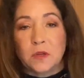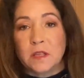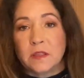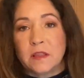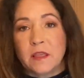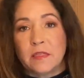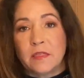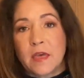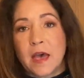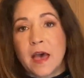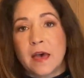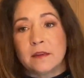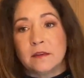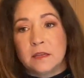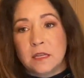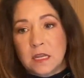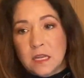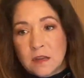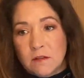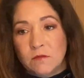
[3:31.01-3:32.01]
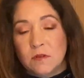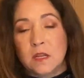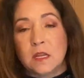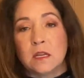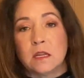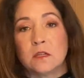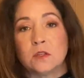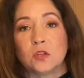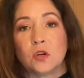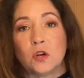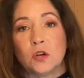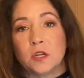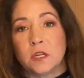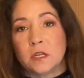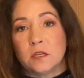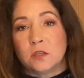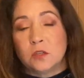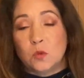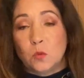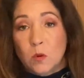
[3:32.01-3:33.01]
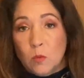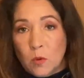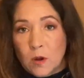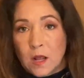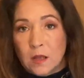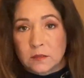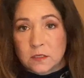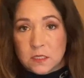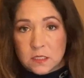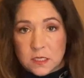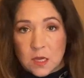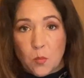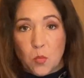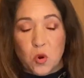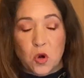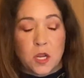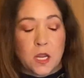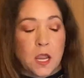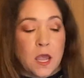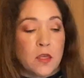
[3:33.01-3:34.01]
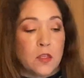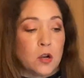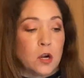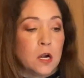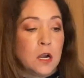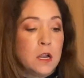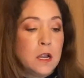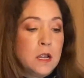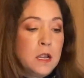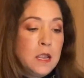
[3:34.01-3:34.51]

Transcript: and then that evening it turned into we went out to supper together.